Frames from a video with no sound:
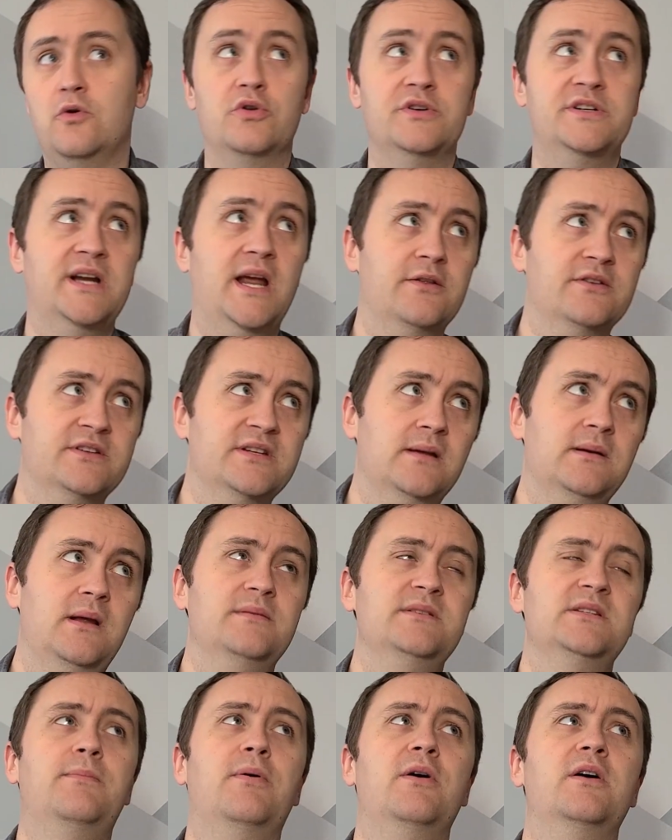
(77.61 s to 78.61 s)
or together
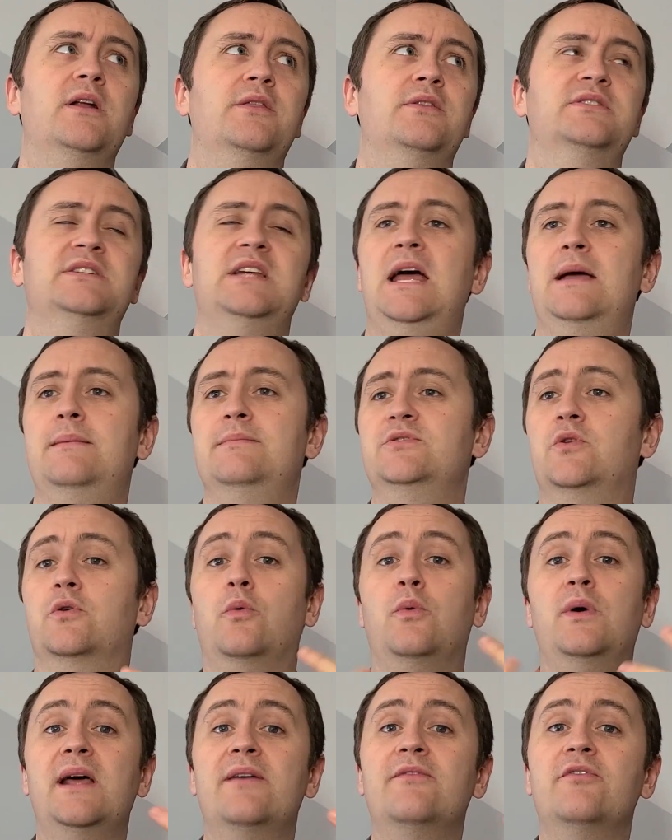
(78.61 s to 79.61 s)
sometimes and apart other times, or
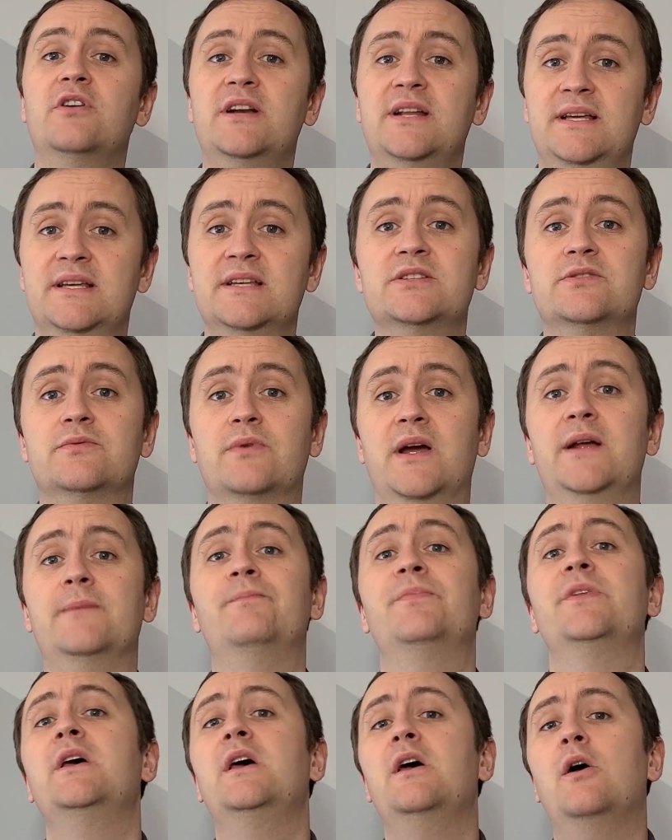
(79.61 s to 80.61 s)
whatever it is, right?